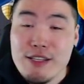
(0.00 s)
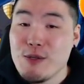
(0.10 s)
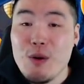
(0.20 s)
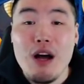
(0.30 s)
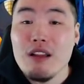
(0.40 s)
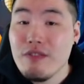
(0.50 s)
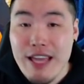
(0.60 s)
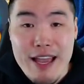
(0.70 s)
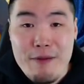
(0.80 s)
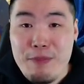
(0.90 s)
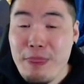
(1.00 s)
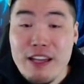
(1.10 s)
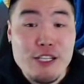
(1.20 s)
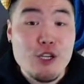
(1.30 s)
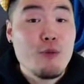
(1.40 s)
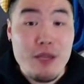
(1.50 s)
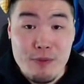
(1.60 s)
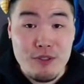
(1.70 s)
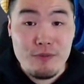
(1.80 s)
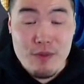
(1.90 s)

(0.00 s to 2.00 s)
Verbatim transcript: to all of that and show people